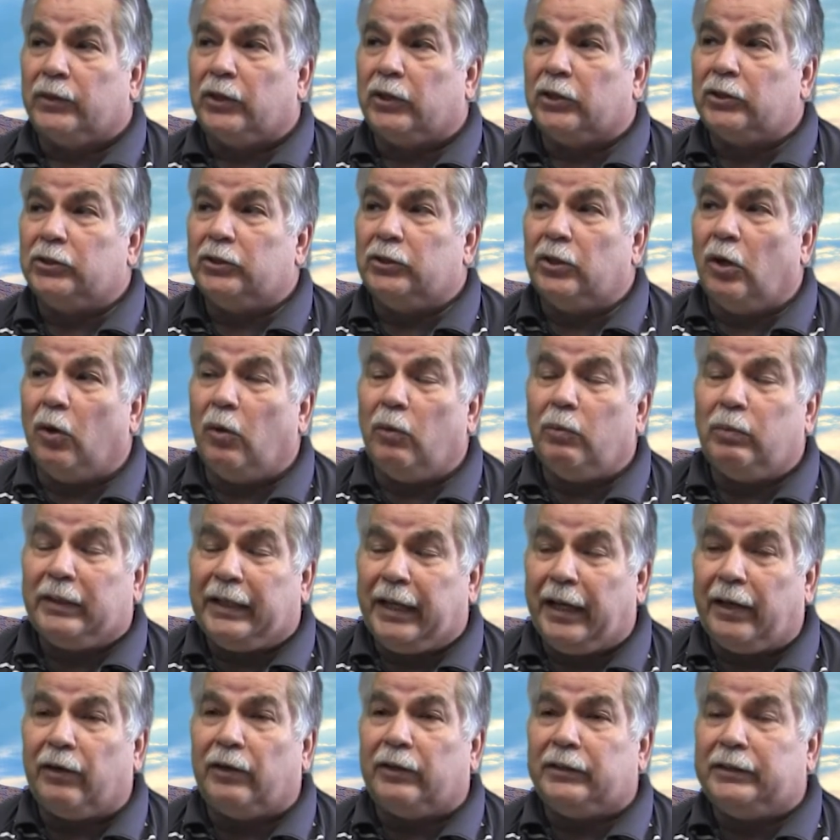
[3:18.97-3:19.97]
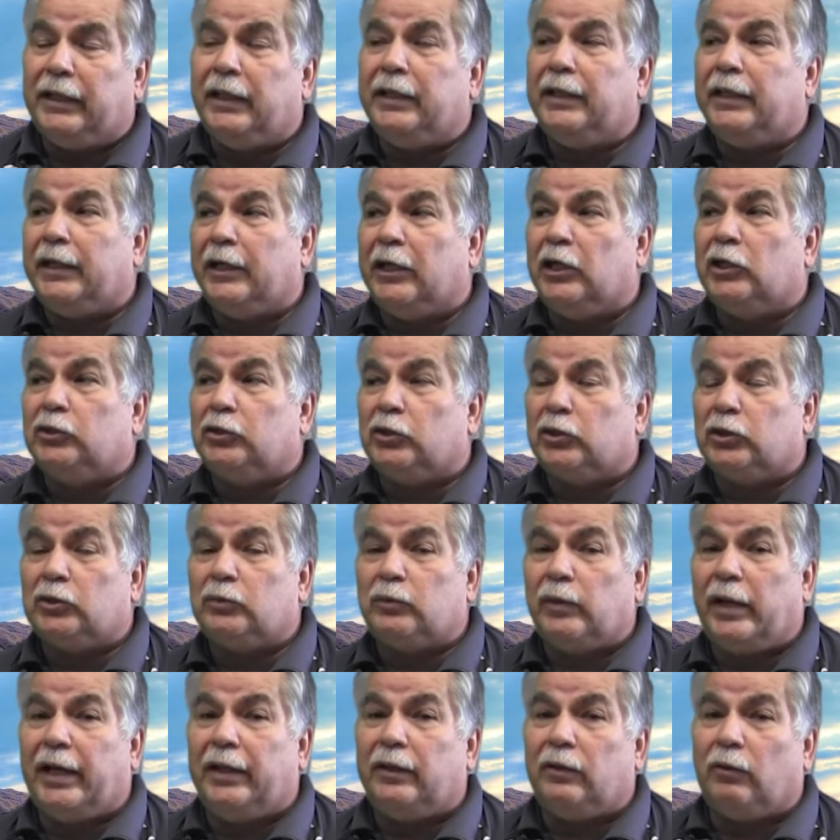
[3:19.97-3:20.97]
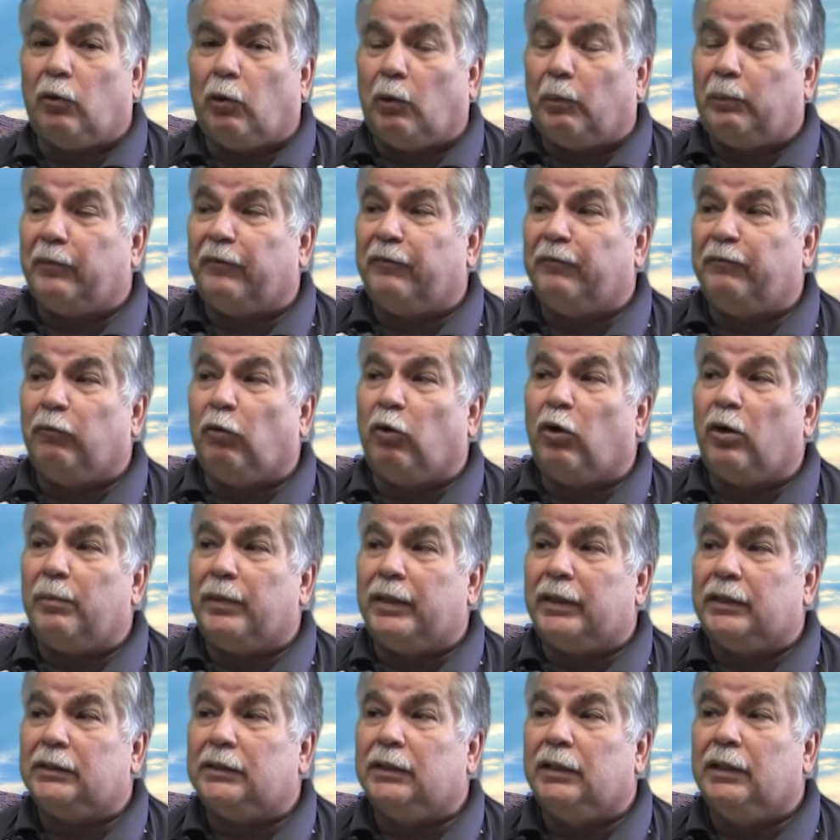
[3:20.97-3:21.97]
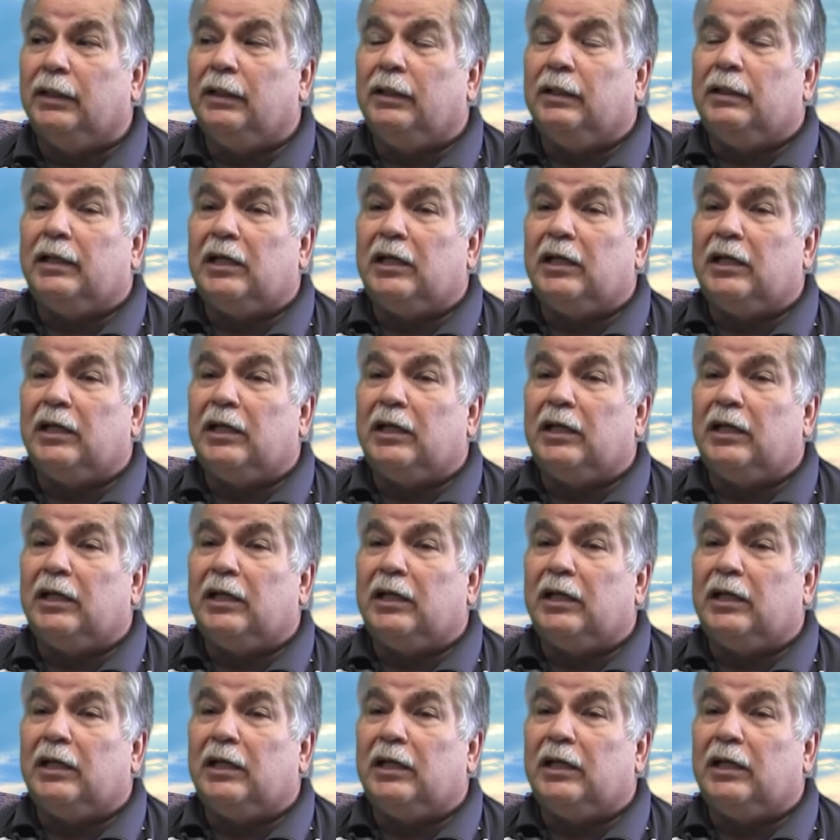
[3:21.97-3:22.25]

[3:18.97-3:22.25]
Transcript: There's no guaranteed interest rate or performance.